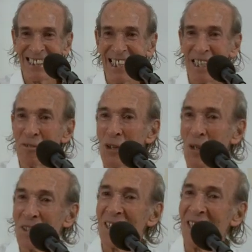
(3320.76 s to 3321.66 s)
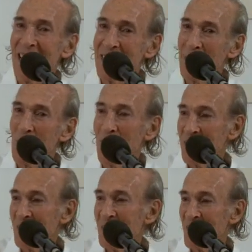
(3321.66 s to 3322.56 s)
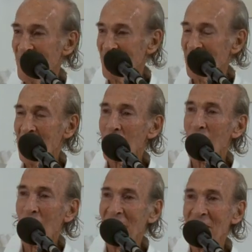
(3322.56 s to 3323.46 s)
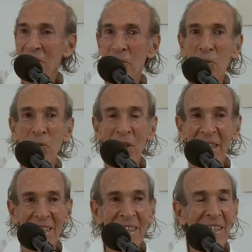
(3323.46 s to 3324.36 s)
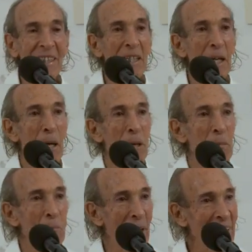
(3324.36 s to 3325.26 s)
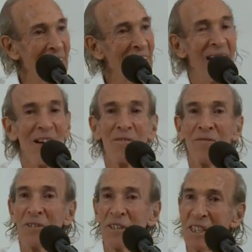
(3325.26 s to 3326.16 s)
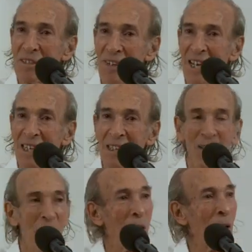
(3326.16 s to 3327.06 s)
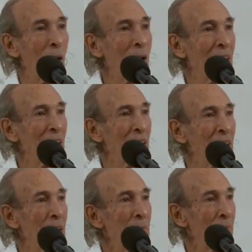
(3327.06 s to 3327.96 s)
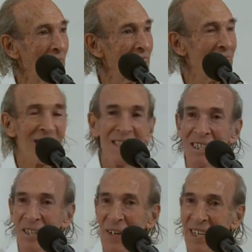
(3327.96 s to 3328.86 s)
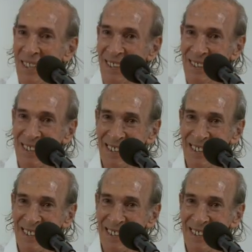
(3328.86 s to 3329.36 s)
And of course the lighter ones, the yellow one, is usually mental love for the divine or mental surrender.